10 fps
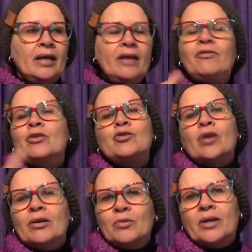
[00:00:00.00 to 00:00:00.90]
if you
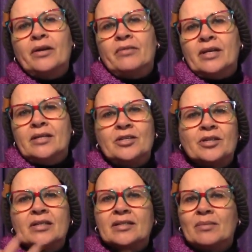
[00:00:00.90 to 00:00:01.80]
don't want to read it, you
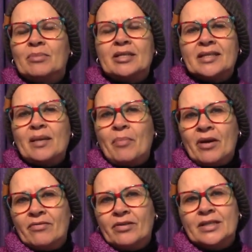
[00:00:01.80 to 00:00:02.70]
can simply skip
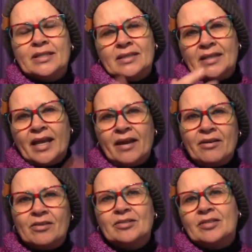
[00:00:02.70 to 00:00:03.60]
over it and
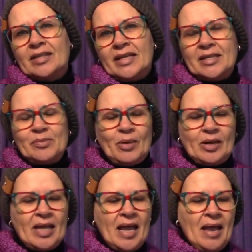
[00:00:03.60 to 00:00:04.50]
carry on to the next part.